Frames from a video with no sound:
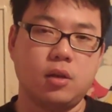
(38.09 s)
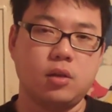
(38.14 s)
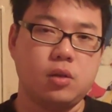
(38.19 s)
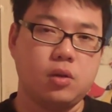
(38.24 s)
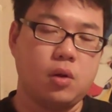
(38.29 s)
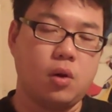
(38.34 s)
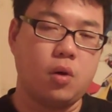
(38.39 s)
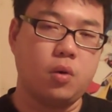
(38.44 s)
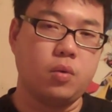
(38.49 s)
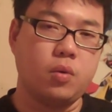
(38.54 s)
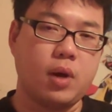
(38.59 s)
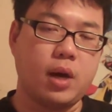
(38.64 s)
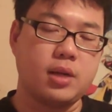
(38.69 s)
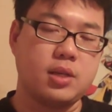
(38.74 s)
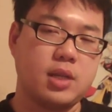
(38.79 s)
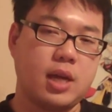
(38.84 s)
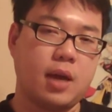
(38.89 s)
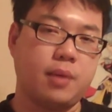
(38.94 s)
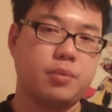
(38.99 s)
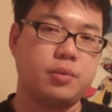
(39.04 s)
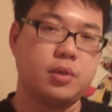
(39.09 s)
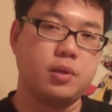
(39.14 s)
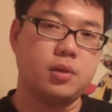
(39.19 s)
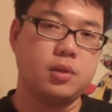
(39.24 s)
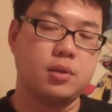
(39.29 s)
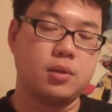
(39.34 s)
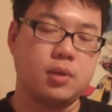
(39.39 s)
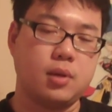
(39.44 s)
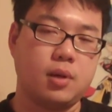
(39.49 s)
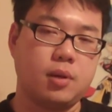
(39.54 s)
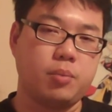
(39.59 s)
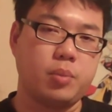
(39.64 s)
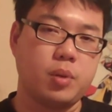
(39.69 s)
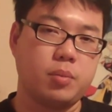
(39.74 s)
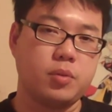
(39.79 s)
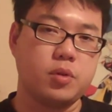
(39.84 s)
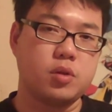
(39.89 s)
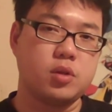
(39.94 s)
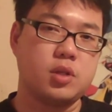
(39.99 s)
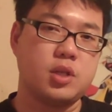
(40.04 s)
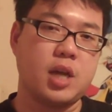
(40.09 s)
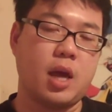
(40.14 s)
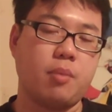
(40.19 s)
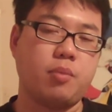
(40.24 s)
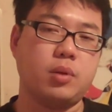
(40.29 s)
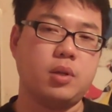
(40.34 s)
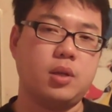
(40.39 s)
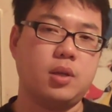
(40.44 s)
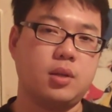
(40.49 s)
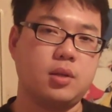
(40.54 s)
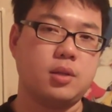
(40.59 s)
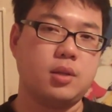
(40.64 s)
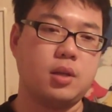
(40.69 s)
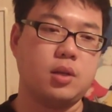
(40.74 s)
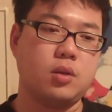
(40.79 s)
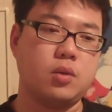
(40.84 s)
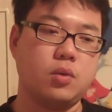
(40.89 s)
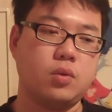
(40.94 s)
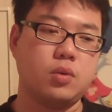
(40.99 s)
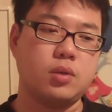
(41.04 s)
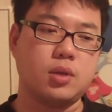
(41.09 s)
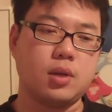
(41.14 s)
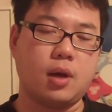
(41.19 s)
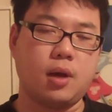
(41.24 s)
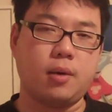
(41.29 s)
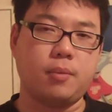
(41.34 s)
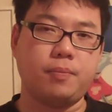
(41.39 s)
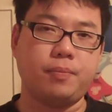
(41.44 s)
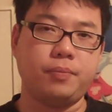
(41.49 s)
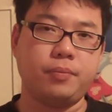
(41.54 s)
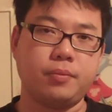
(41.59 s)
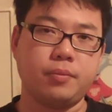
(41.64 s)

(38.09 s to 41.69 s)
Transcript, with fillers: you know uh, Japanese uh, Pimsleur's Japanese they use um,